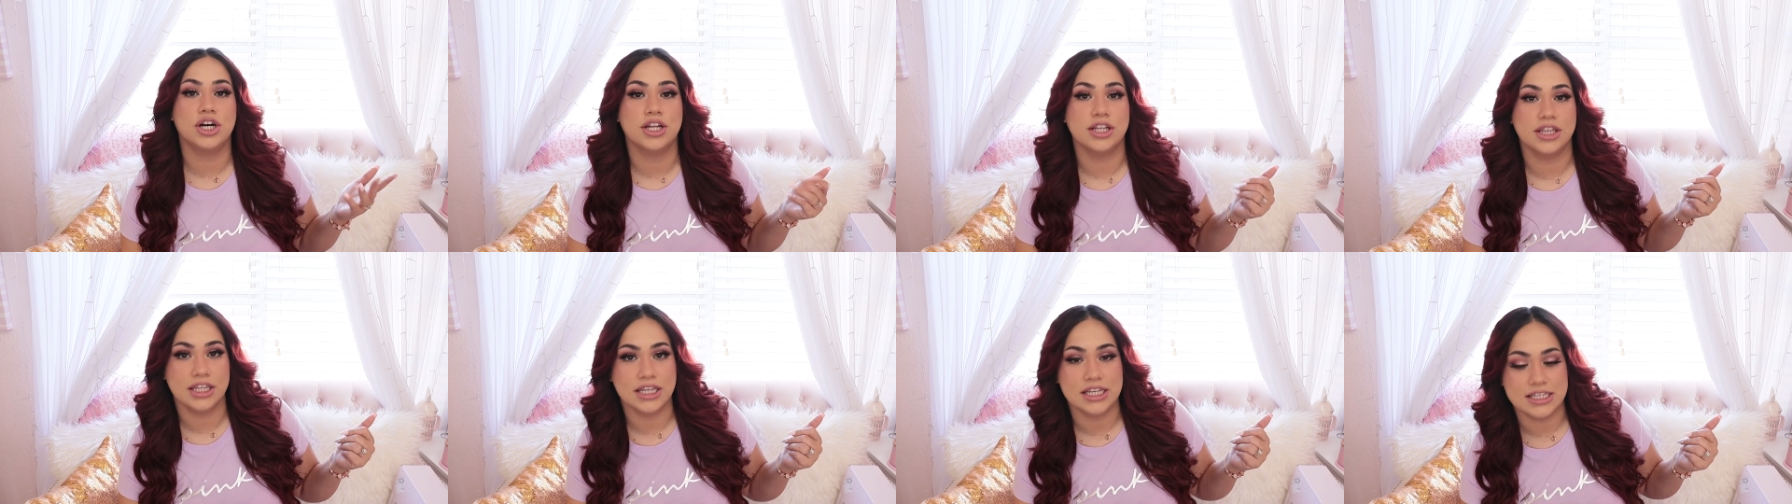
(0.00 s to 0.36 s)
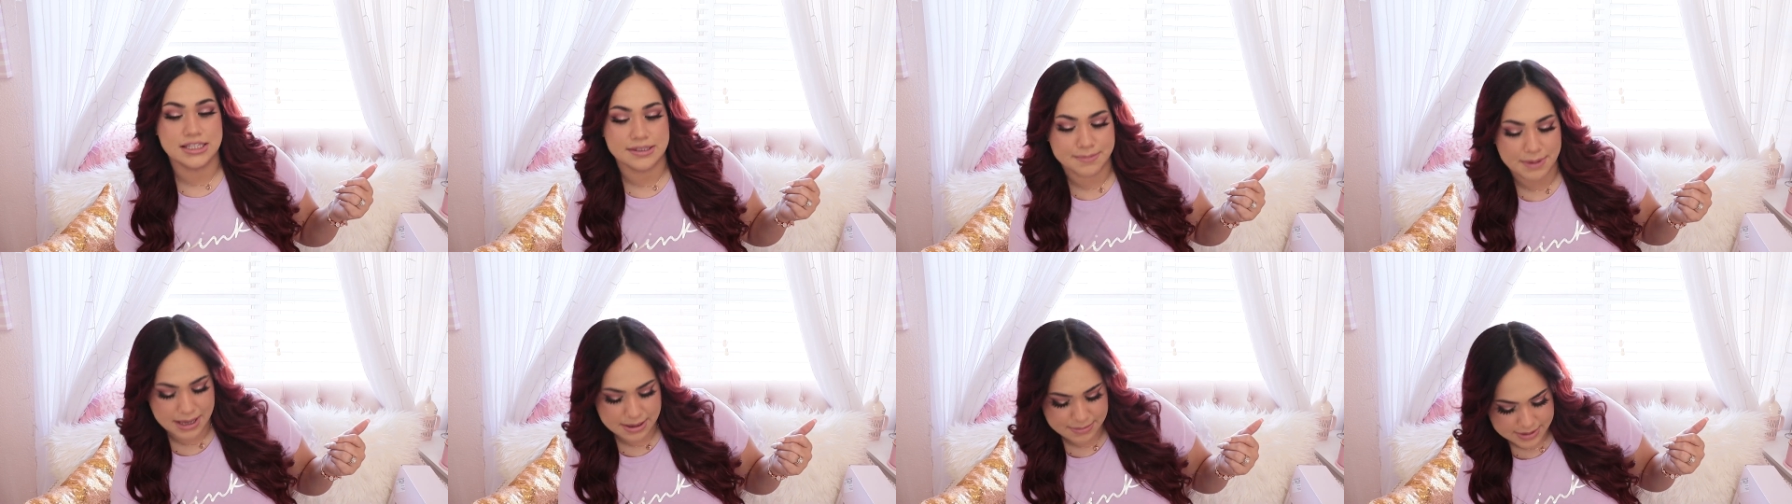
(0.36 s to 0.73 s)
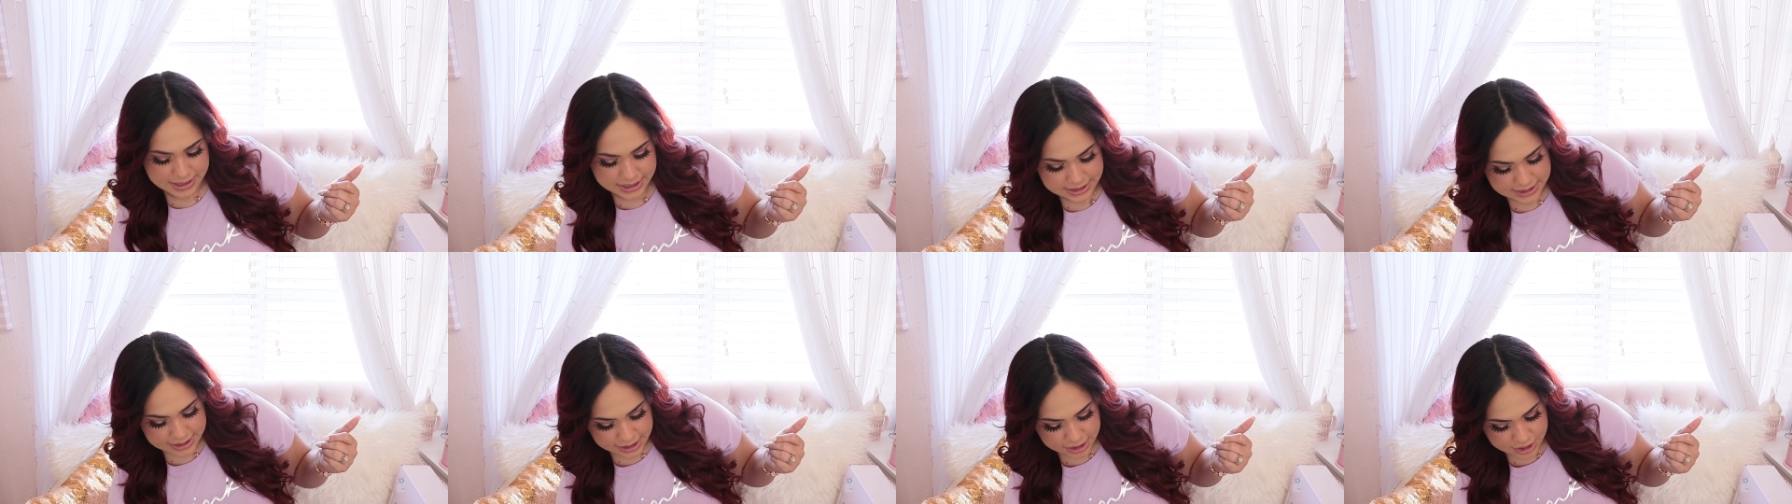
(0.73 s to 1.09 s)
on these
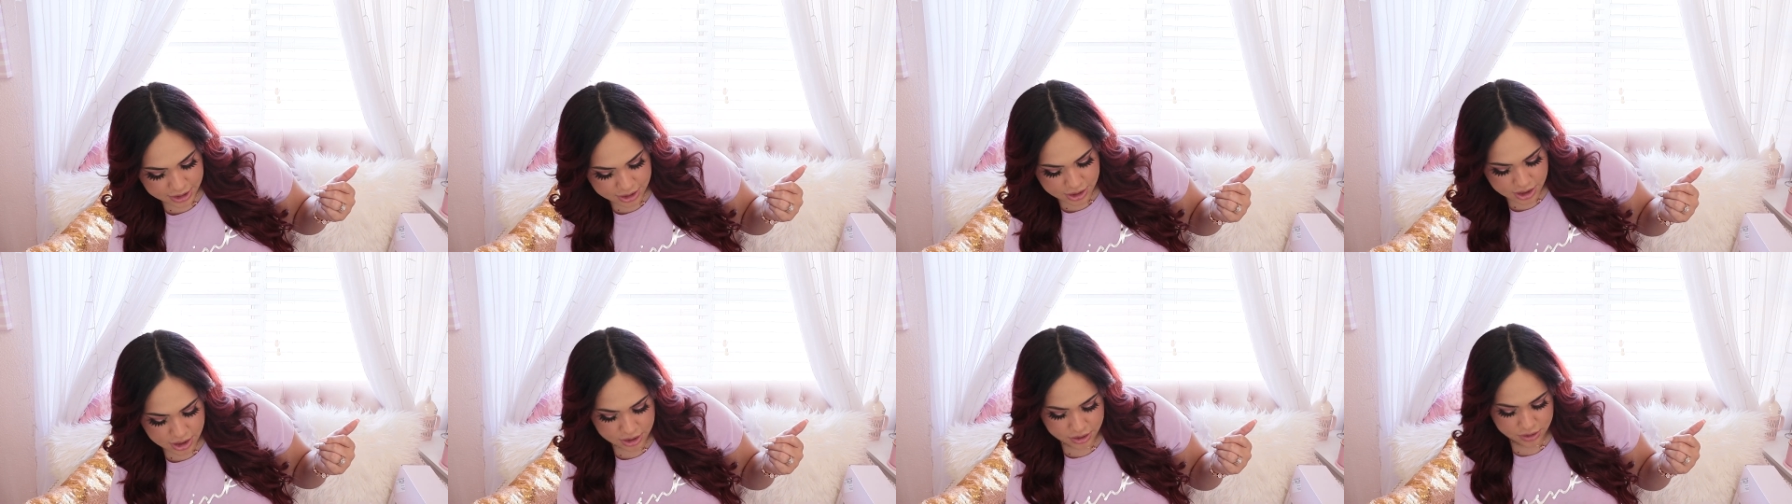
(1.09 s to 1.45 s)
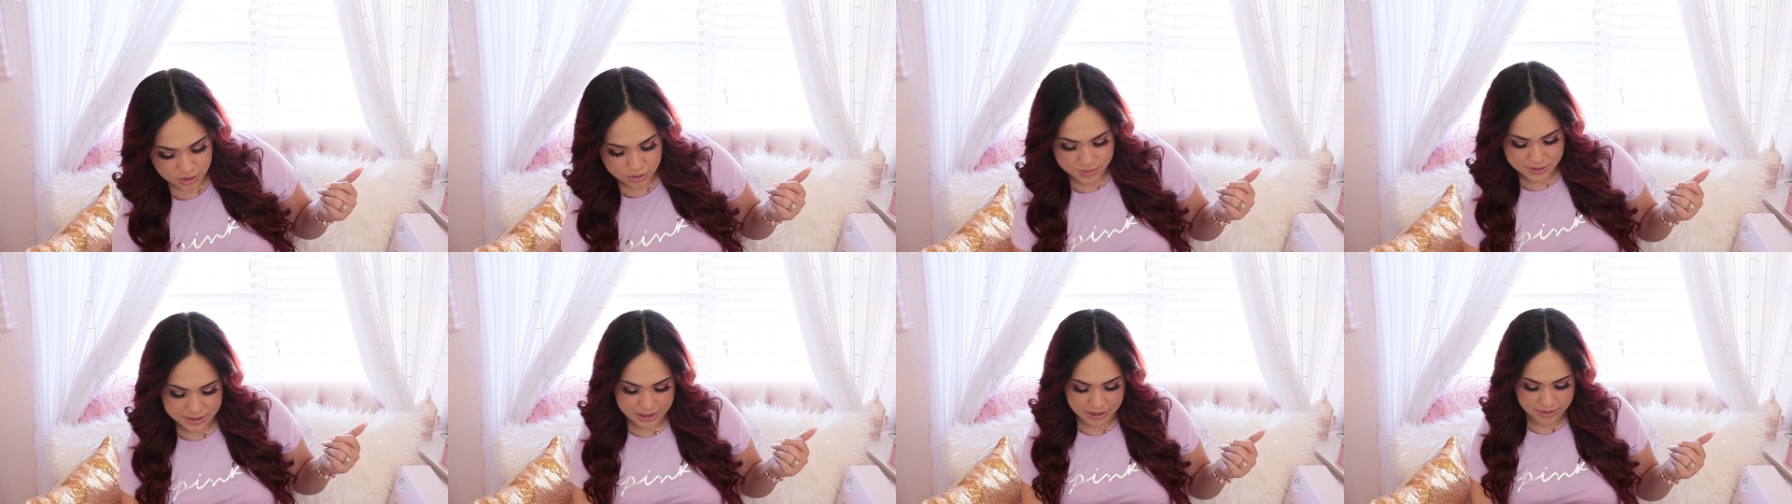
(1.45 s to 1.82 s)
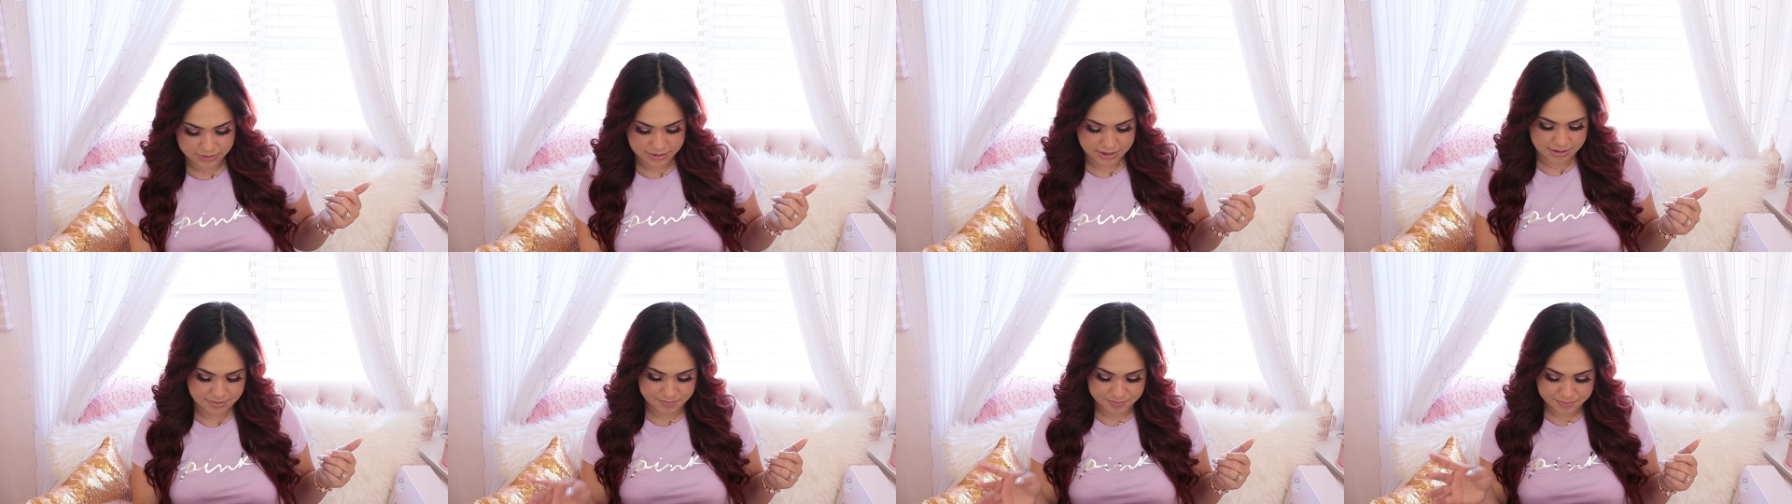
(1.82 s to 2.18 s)
babies. I could not go
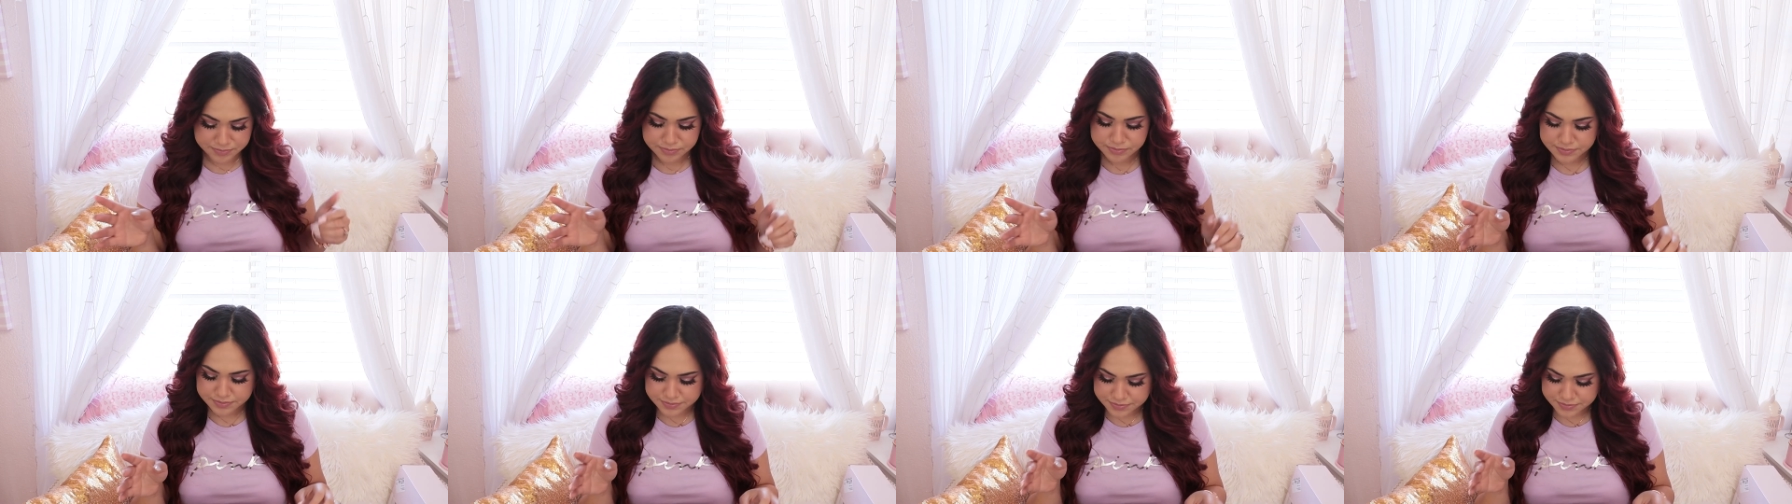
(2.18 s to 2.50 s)
without them.